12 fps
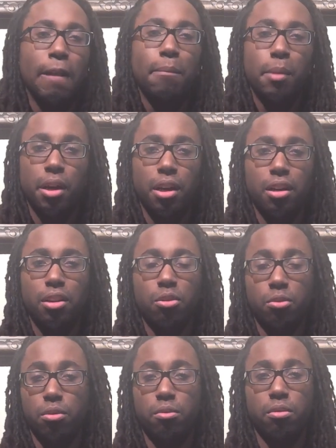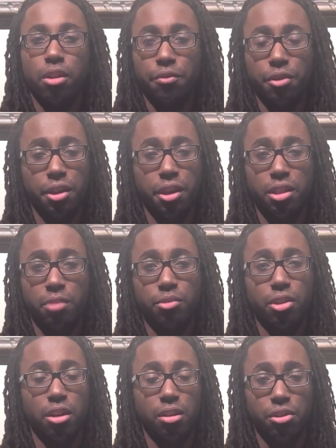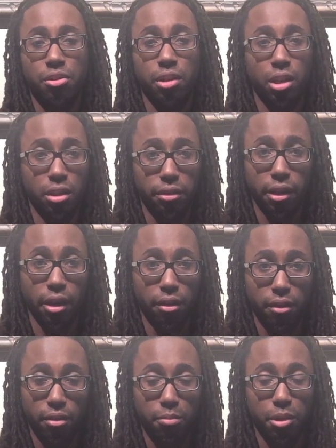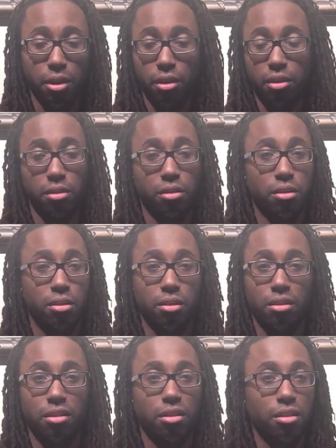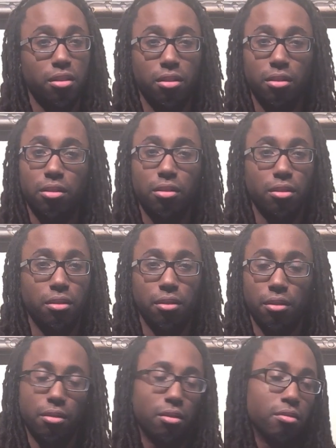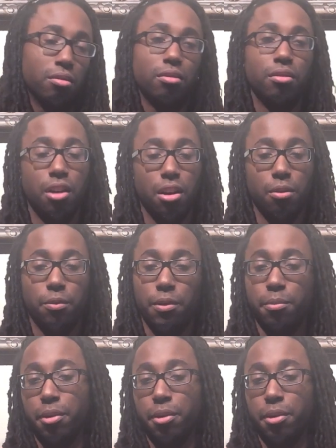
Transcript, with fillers: but whoever it is, I need you to get together because girl, no.